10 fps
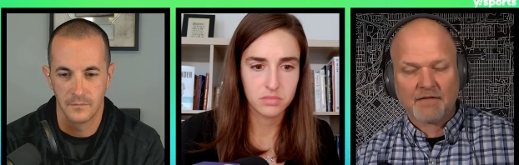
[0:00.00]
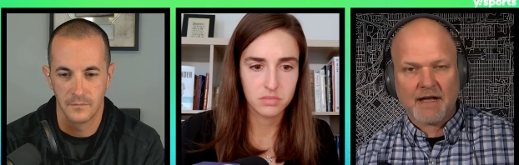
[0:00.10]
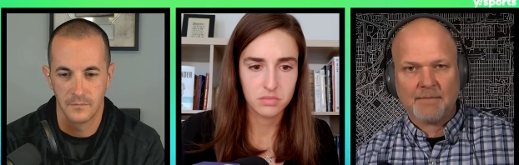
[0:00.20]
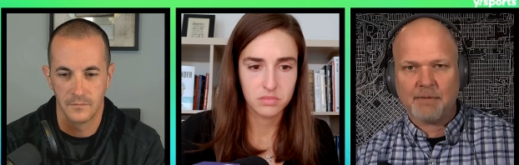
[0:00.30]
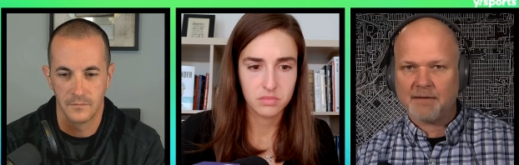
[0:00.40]

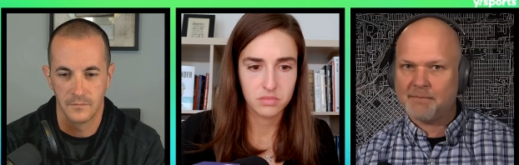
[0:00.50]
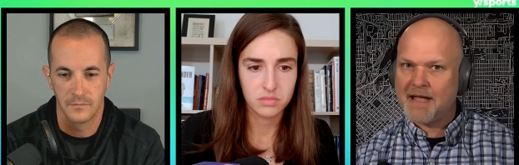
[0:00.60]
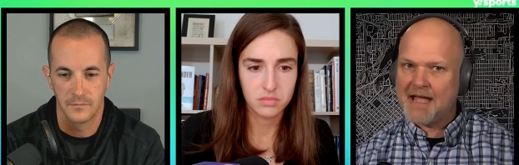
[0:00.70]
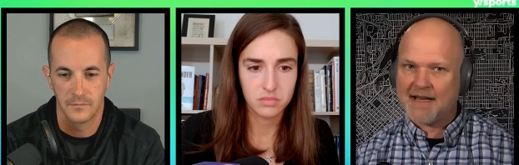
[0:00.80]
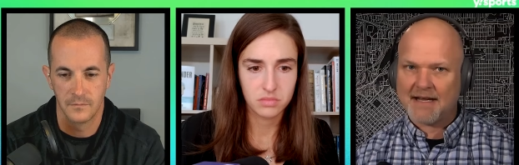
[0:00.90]
Speaker 1: game. But
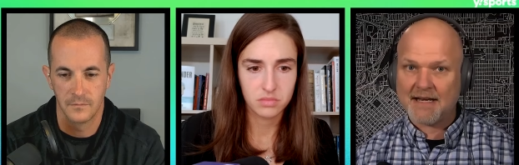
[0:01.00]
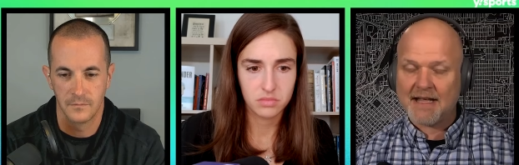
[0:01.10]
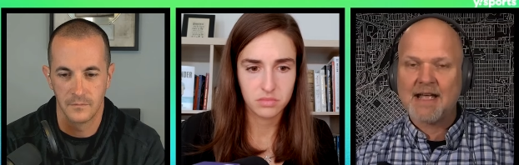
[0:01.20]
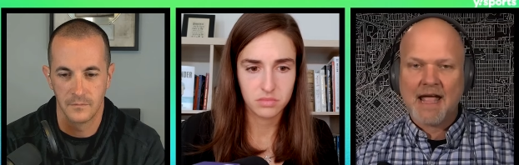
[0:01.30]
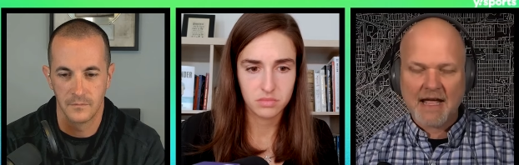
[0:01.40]
man, it,
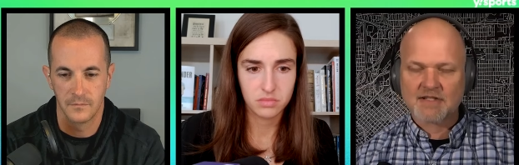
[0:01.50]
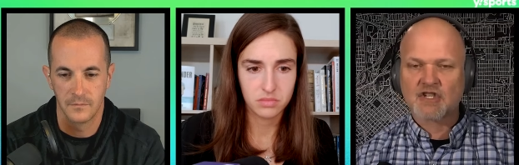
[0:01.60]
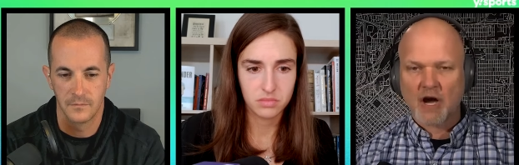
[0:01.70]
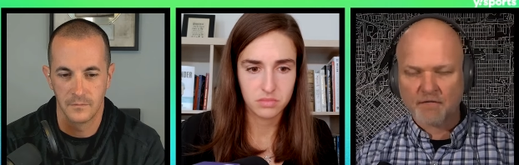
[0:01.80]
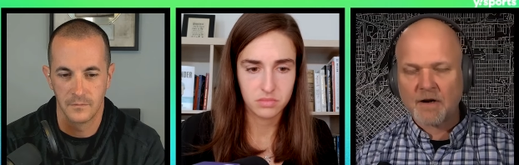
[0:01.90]
it gets
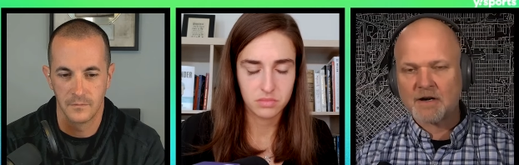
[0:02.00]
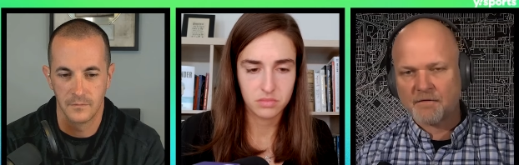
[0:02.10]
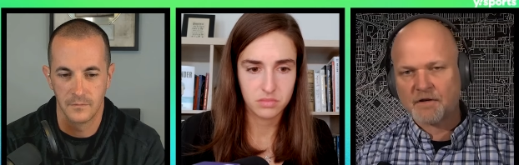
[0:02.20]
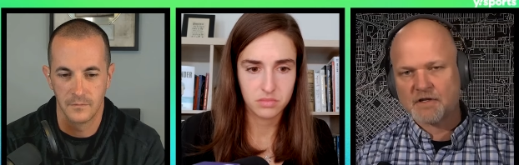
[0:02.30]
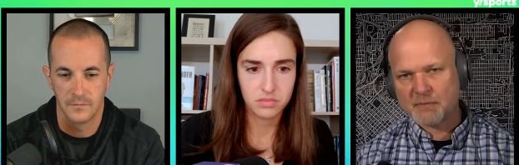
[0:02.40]
tougher and
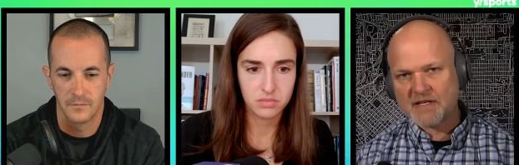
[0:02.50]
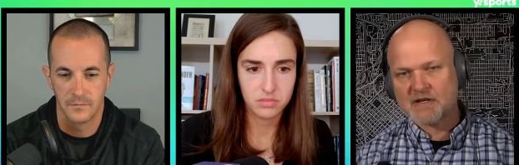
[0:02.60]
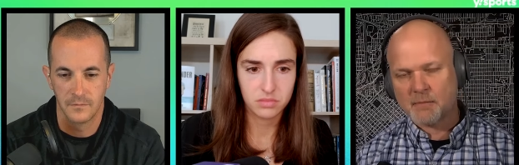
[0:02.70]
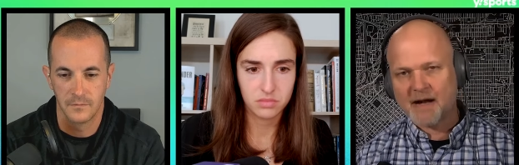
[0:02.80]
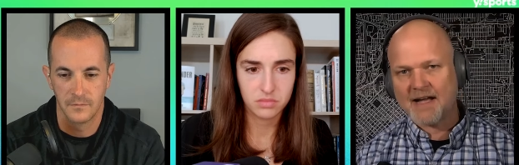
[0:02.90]
tougher as the weeks
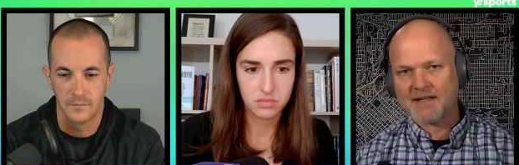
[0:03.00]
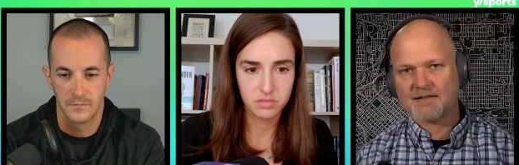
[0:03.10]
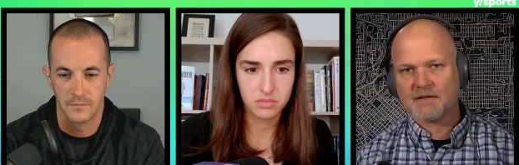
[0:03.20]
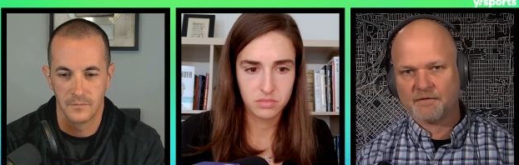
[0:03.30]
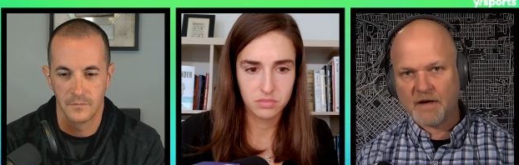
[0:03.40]
go by to,
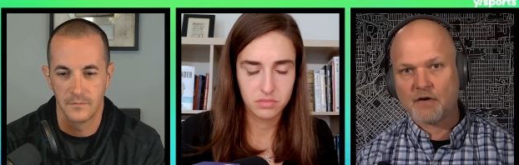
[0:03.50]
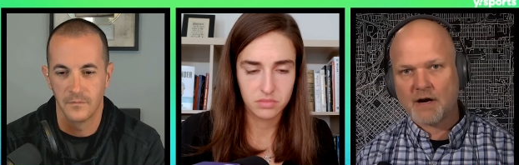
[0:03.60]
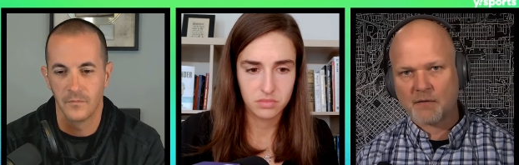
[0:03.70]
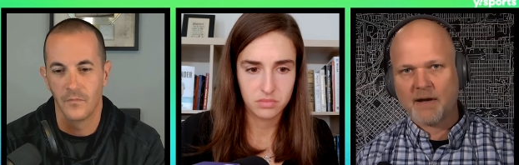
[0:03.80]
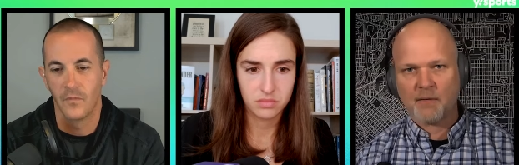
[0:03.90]
to figure
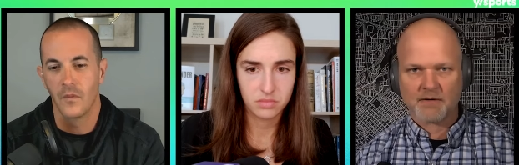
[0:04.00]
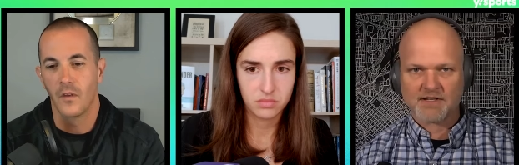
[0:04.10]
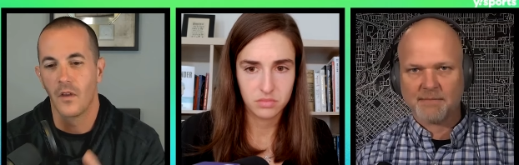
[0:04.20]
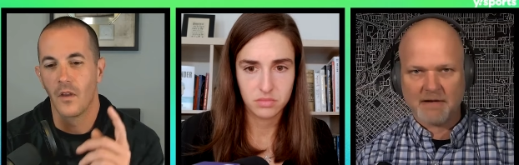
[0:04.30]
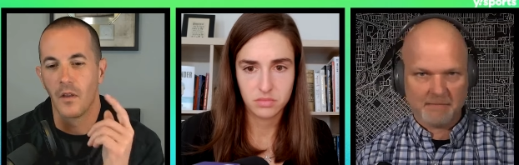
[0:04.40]
out a way
Speaker 2: where
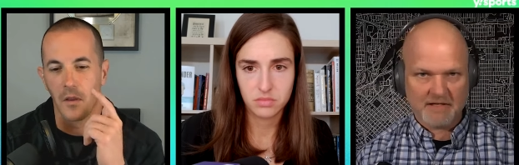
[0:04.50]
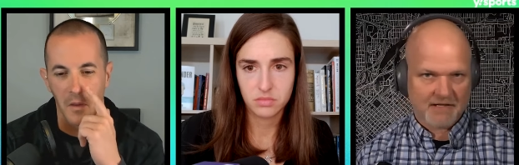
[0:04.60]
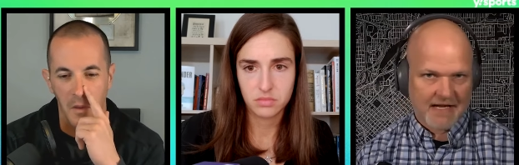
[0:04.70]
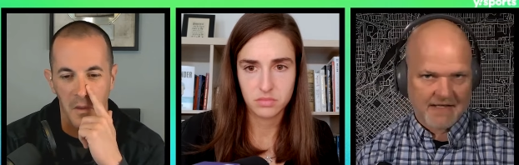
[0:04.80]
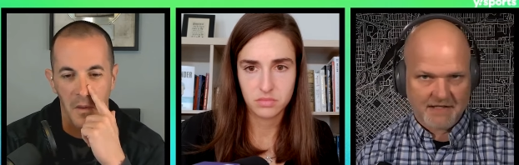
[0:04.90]
Speaker 1: somebody beats the
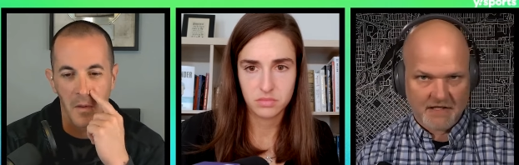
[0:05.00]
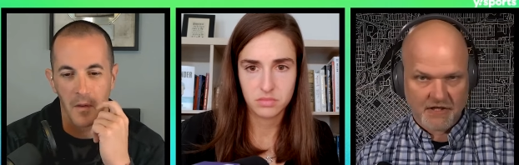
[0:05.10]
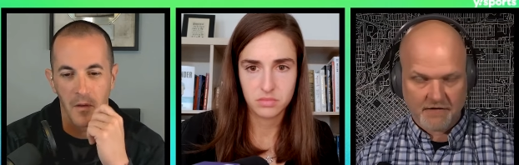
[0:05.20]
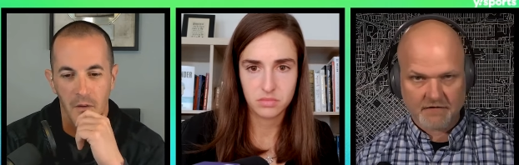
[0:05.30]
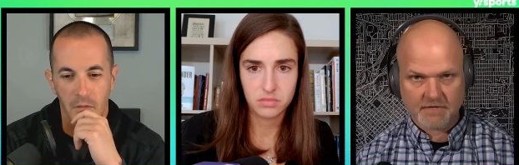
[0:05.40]
Kansas City
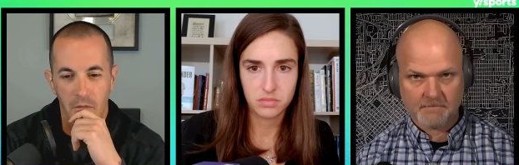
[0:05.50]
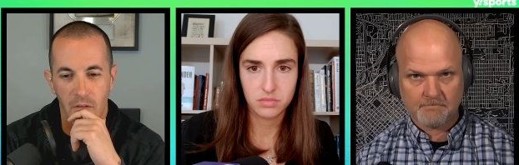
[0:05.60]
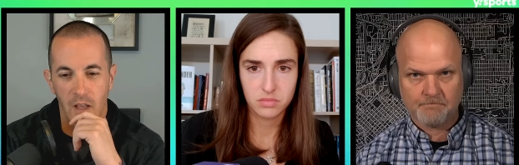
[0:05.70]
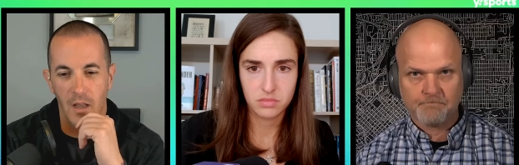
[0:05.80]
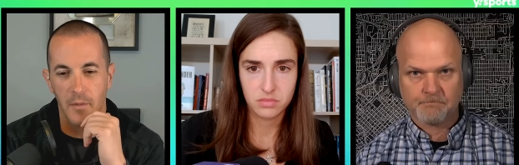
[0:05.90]
Chiefs.
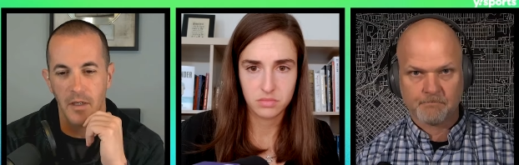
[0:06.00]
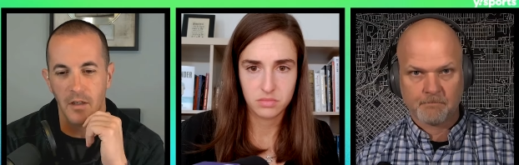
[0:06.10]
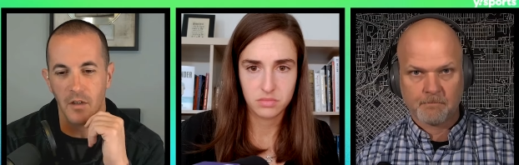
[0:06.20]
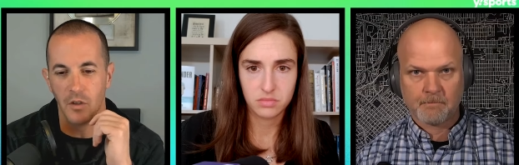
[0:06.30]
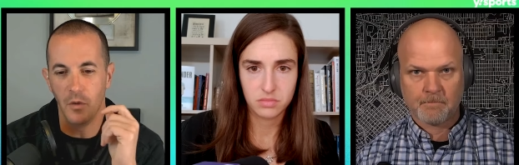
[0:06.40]
Speaker 2: I
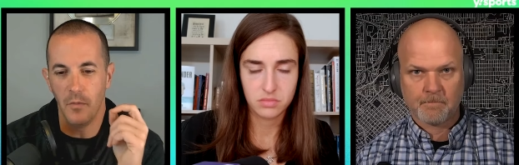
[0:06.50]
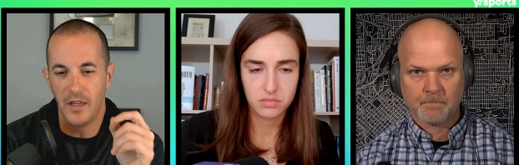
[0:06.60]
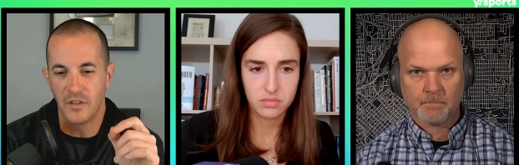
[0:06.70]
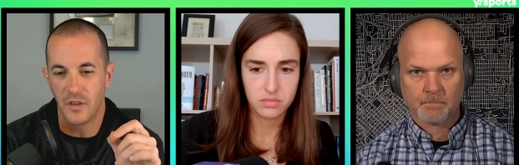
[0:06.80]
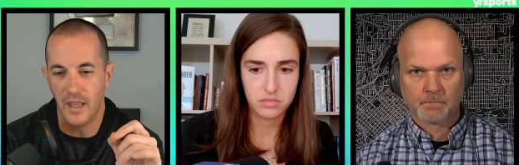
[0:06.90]
mean, you
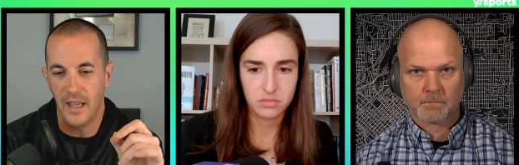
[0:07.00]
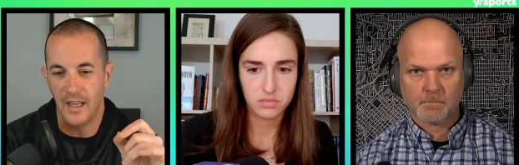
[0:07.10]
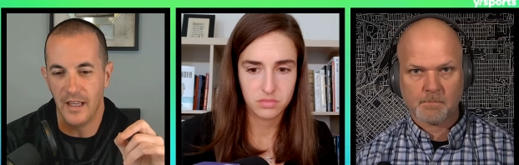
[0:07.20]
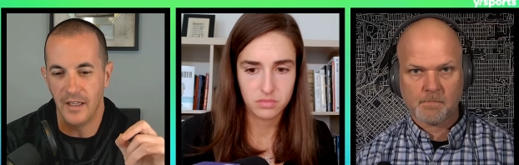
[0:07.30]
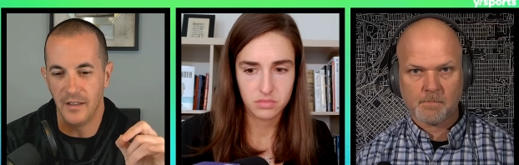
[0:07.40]
mentioned that,
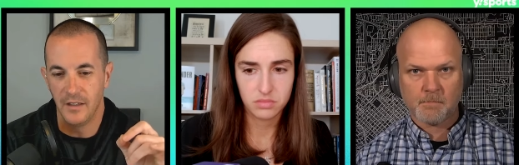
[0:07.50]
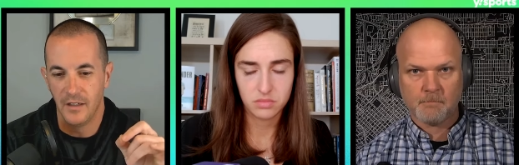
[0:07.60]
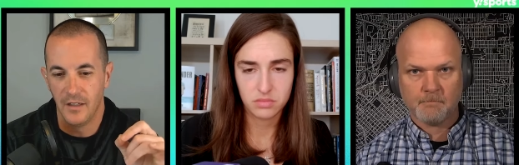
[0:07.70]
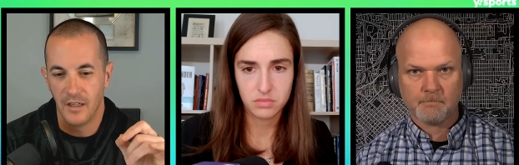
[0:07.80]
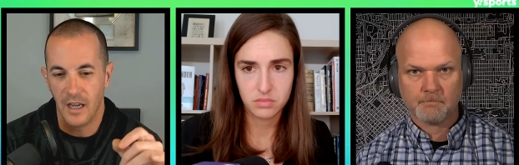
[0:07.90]
and
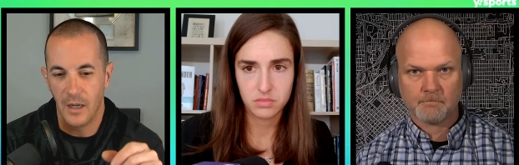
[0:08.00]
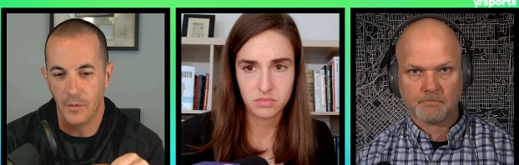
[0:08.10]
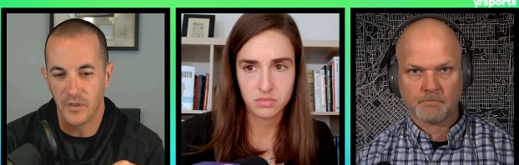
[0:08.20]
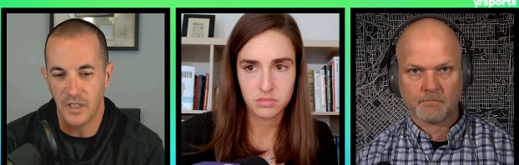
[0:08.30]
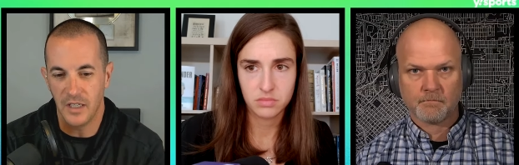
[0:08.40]
I
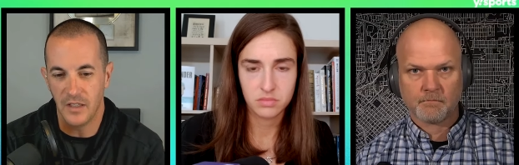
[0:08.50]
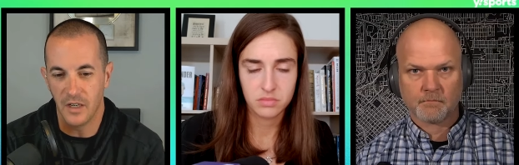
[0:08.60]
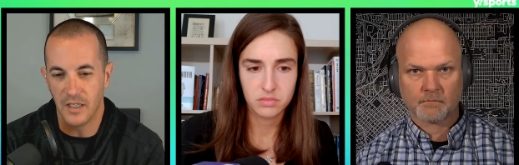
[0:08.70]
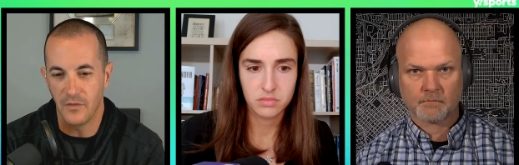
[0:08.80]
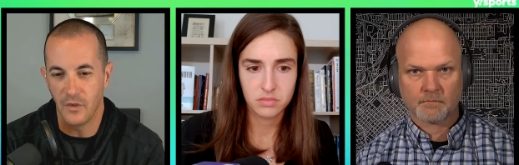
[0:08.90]
will say here,
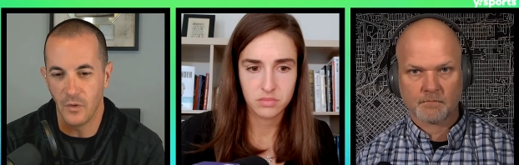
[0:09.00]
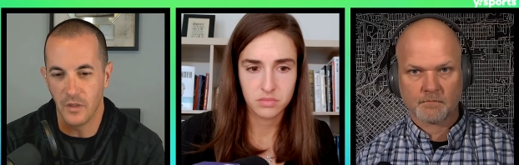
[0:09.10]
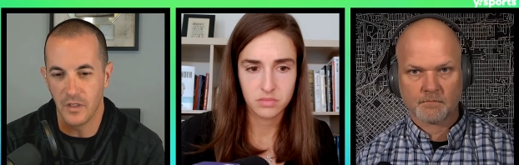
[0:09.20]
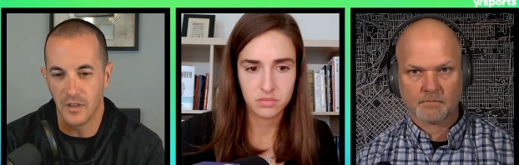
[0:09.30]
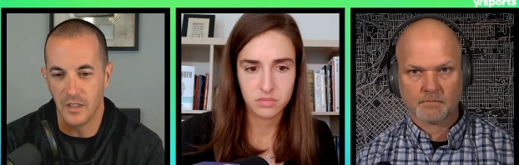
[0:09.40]
like, if you
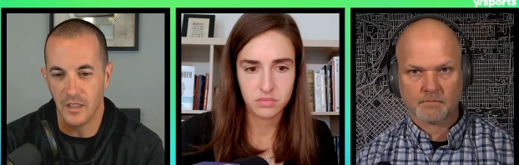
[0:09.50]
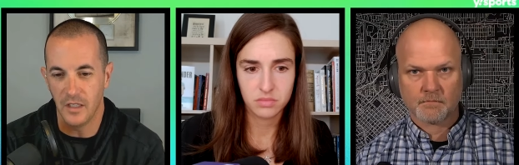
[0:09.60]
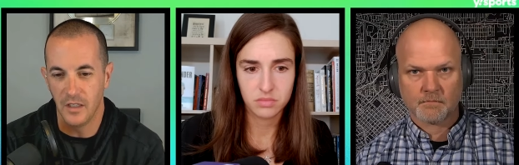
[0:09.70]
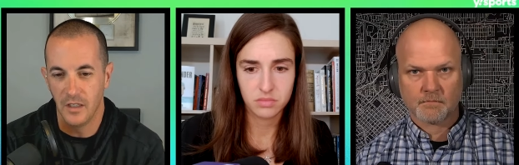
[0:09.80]
look at the